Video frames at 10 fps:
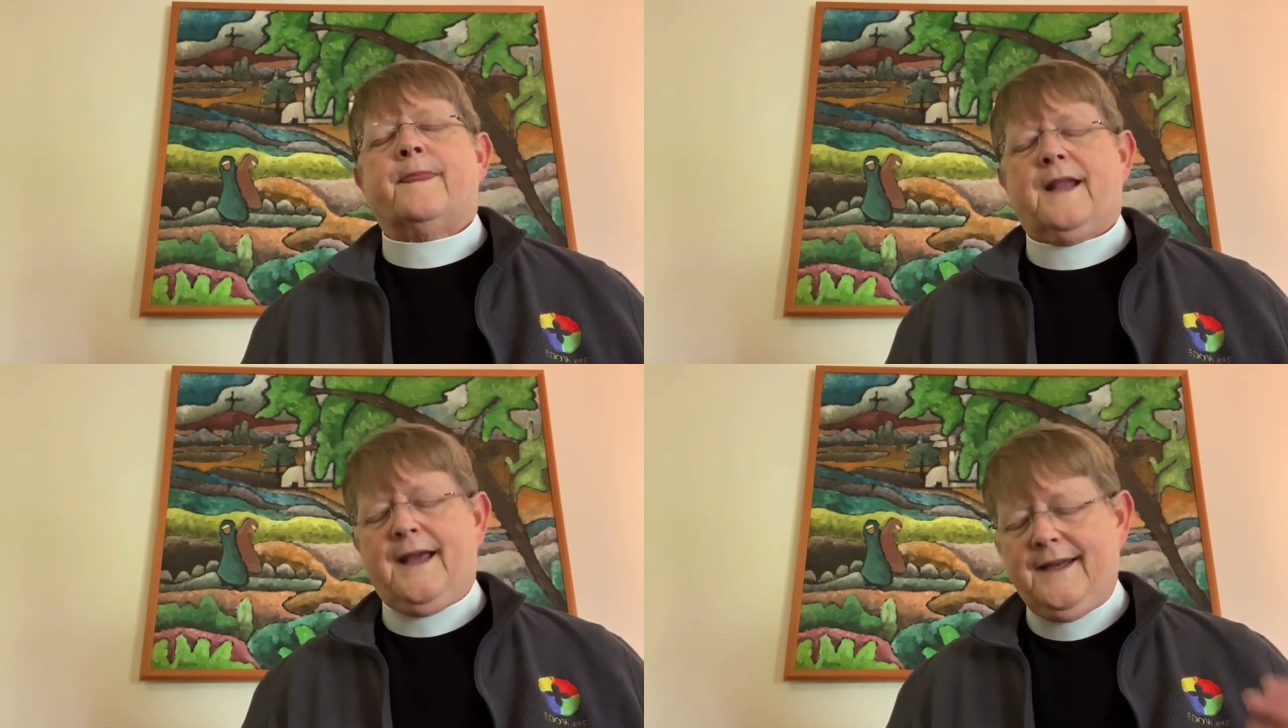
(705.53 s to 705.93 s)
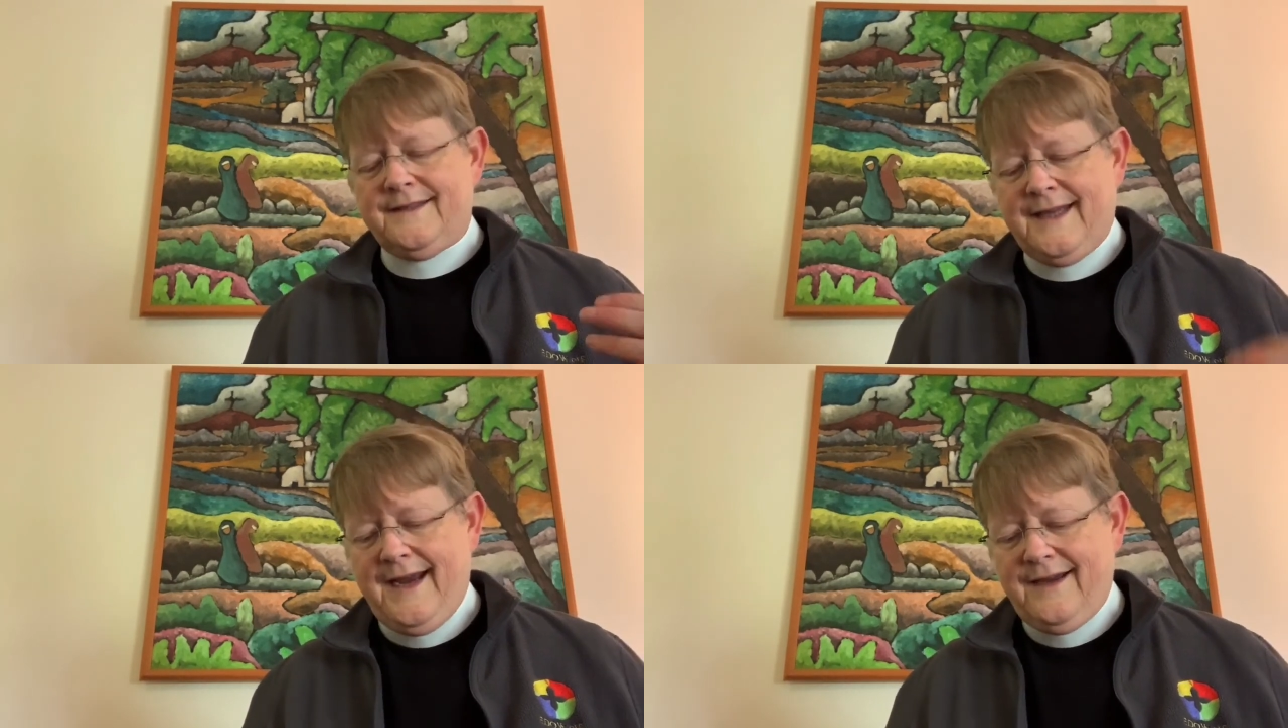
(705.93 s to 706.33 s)
And
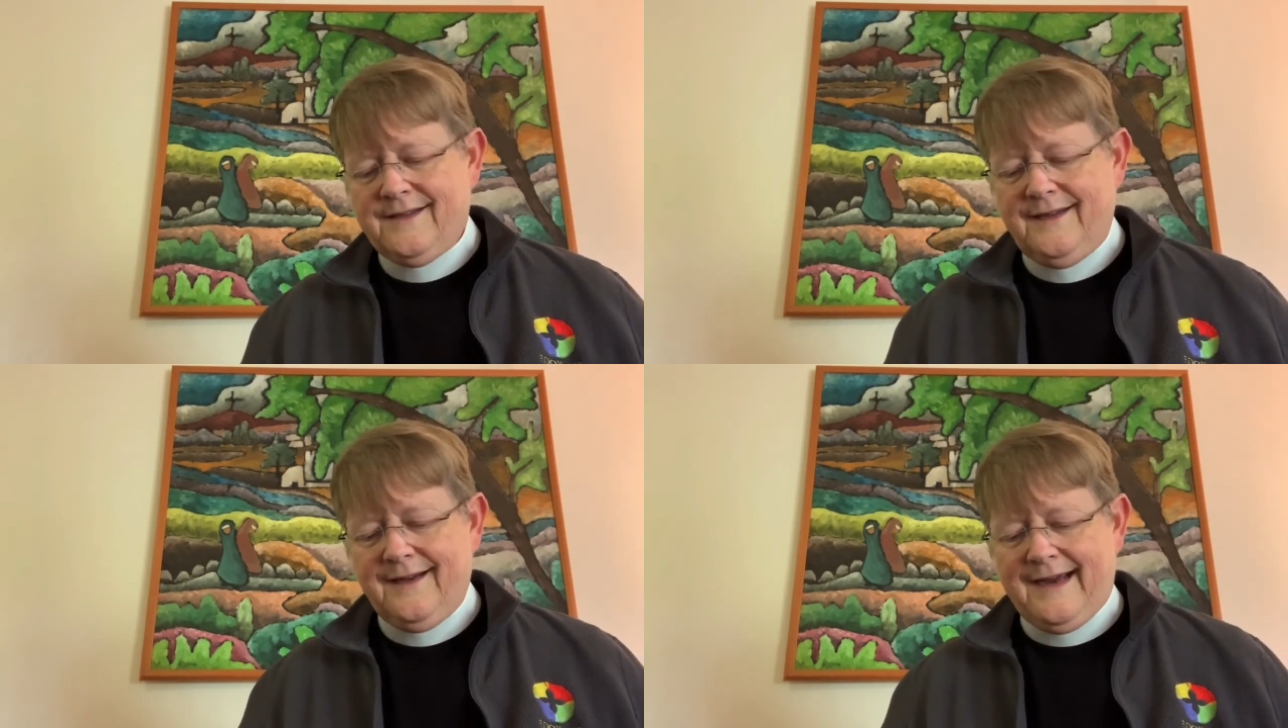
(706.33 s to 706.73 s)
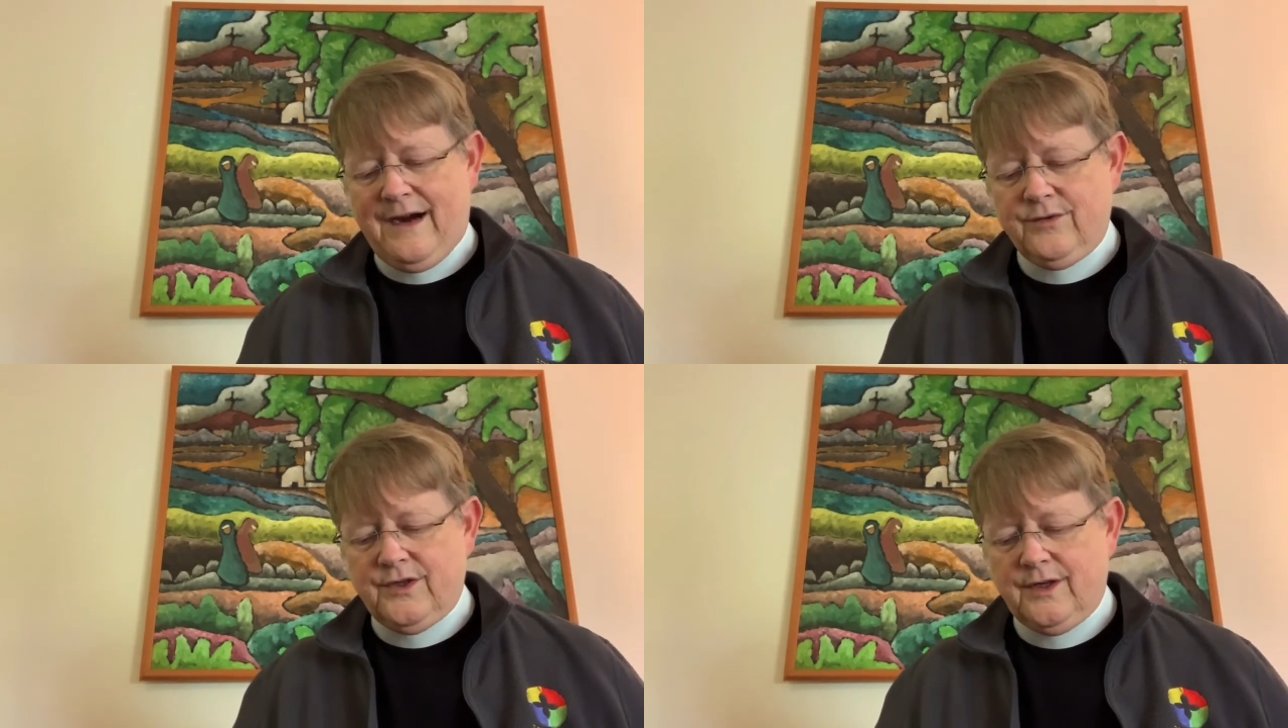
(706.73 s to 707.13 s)
it takes an
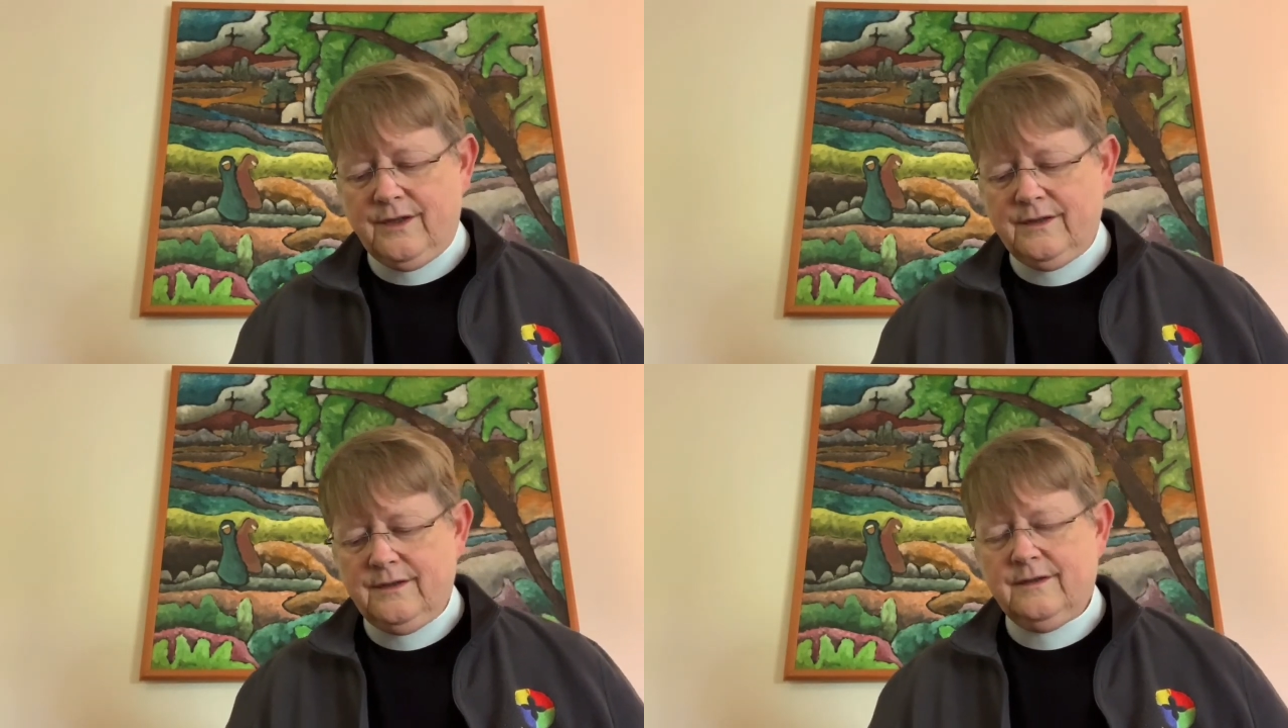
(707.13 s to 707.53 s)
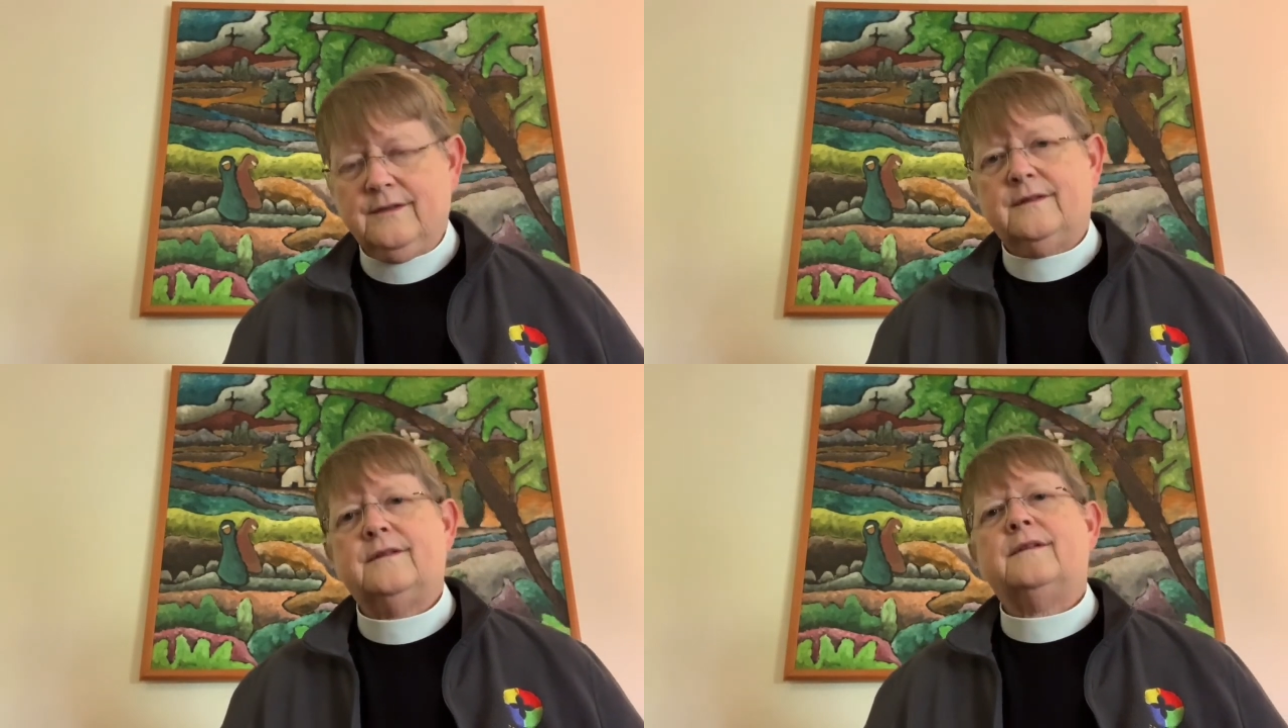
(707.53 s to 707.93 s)
encounter
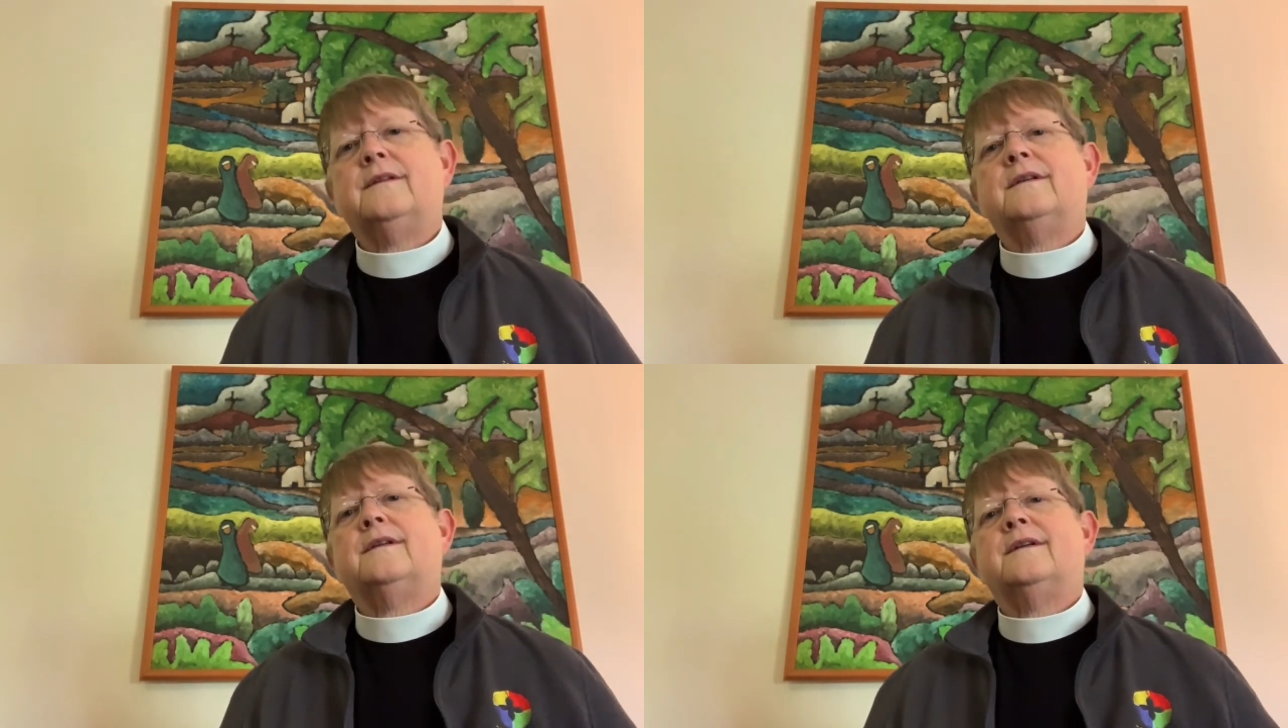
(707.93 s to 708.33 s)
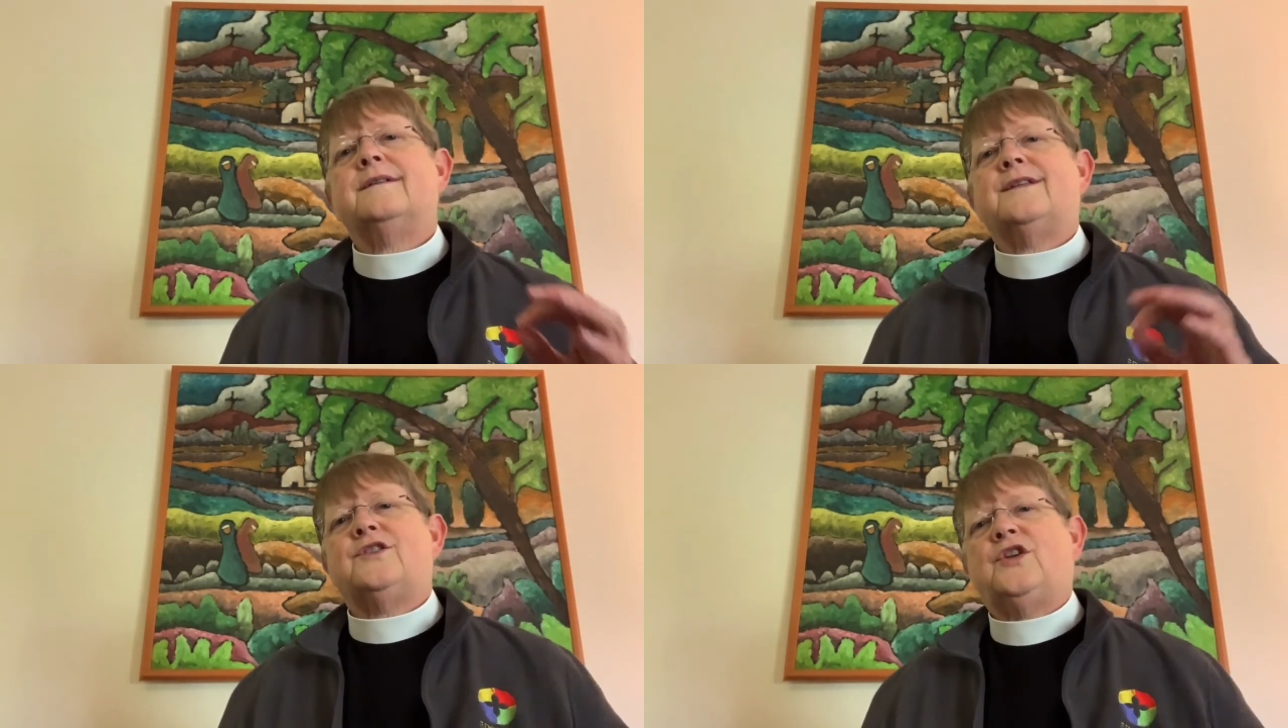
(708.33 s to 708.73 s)

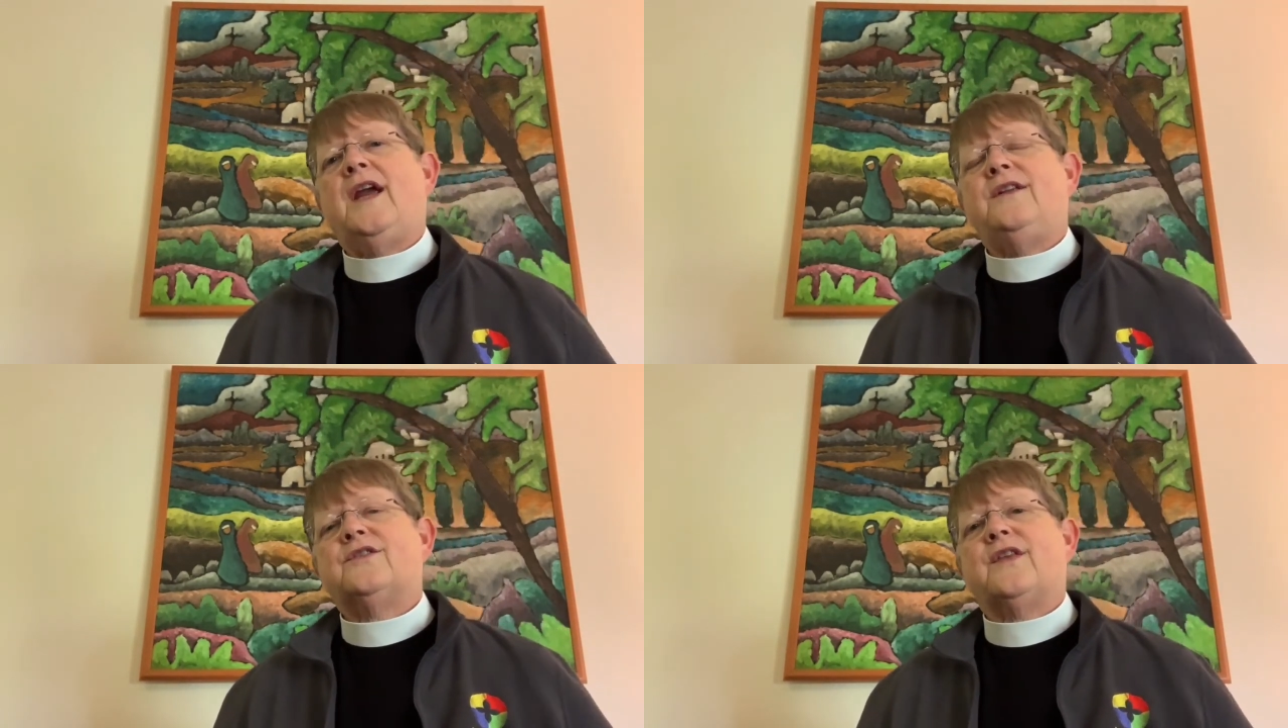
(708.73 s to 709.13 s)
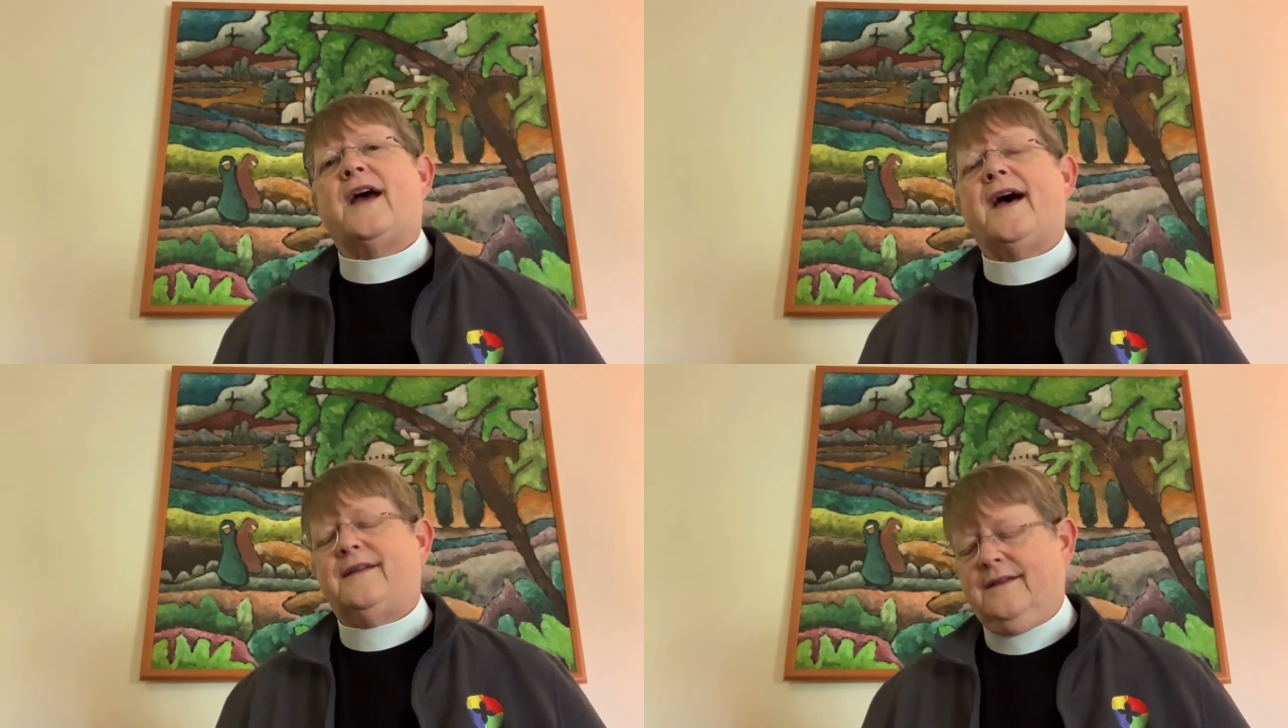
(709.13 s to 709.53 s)
to change
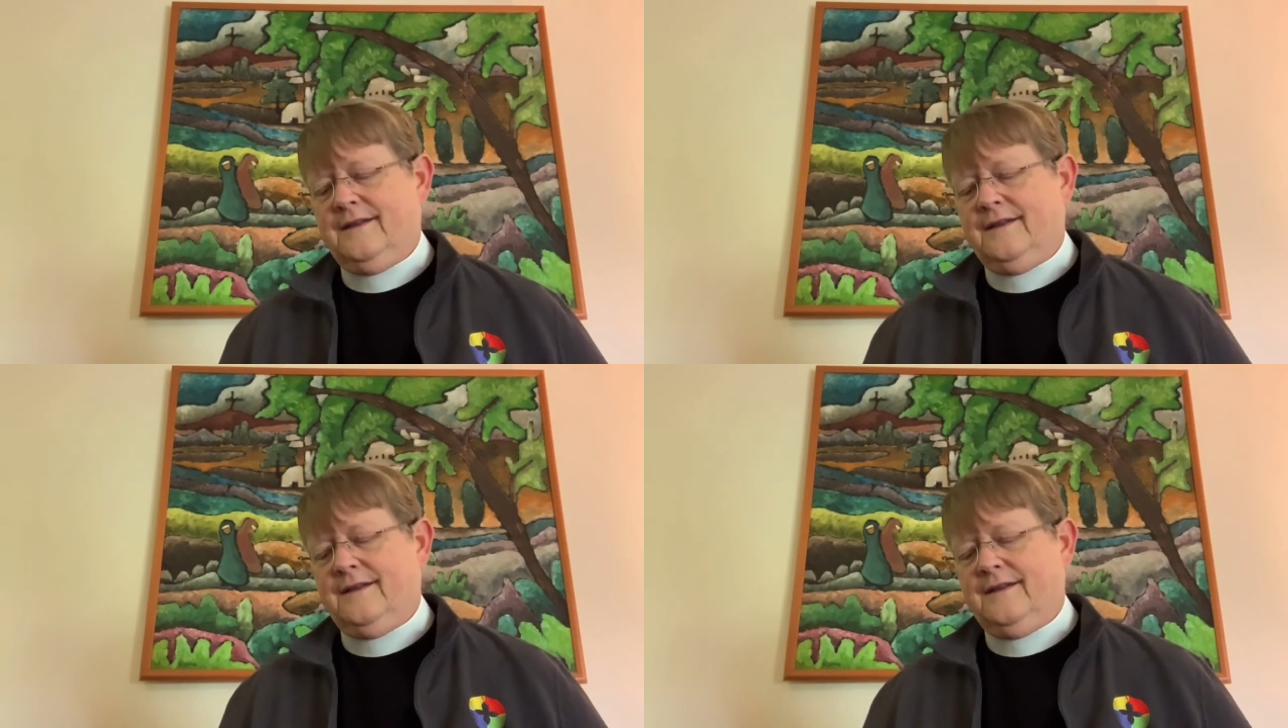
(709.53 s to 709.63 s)
that